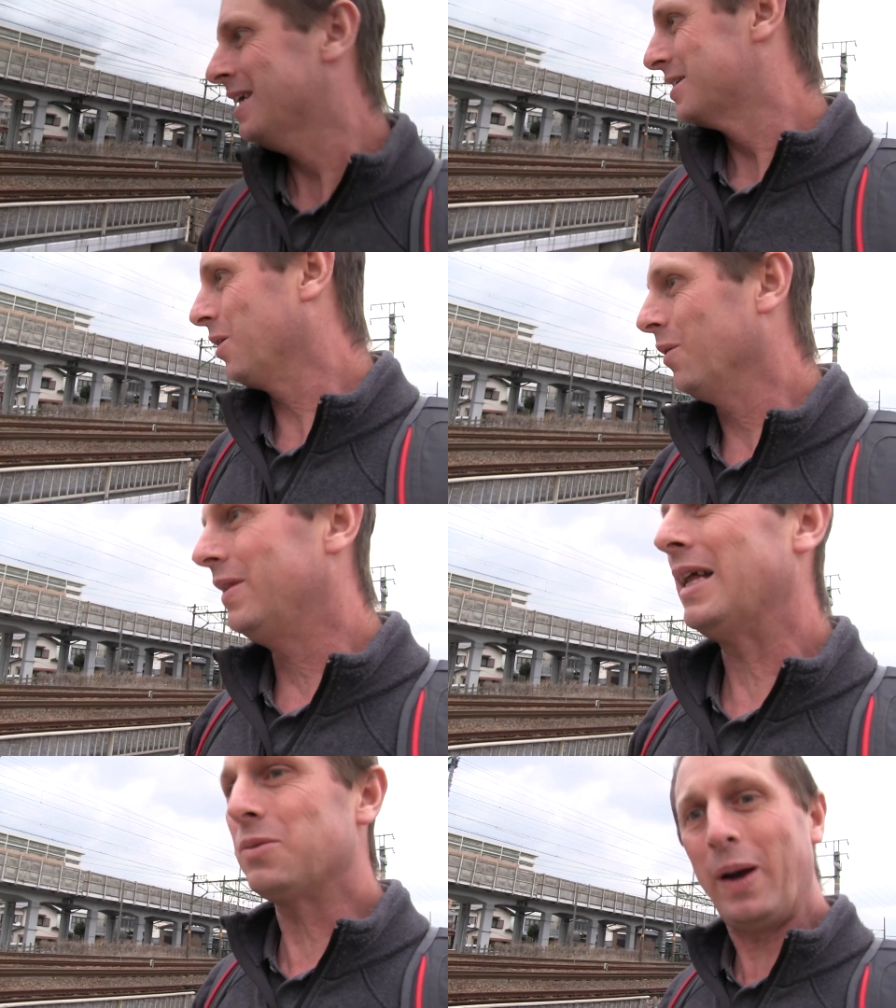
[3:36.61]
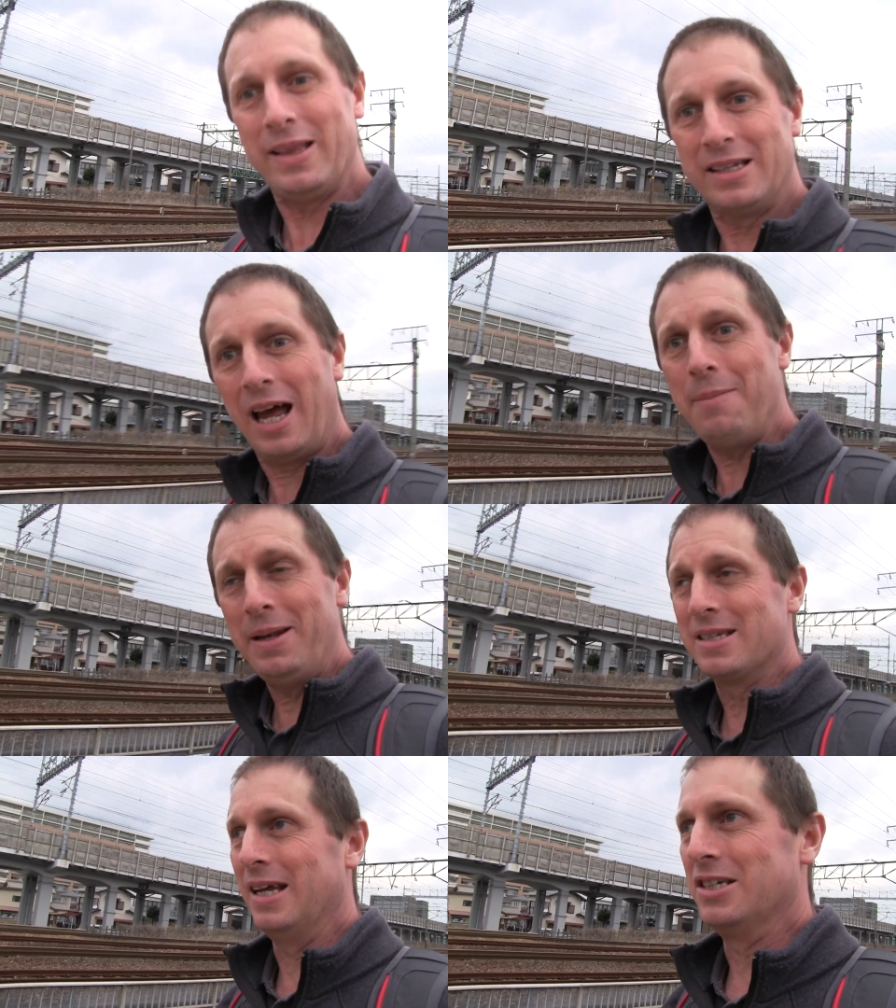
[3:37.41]
So that's why the
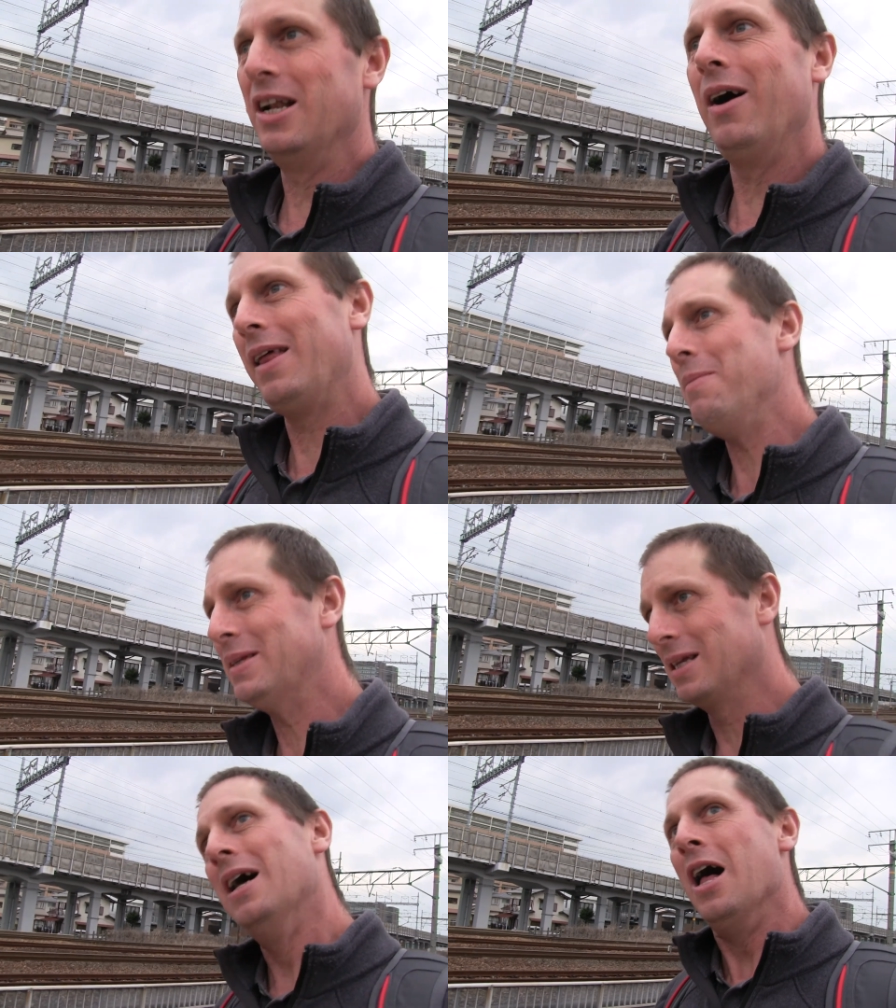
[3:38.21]
timing is such. Now that makes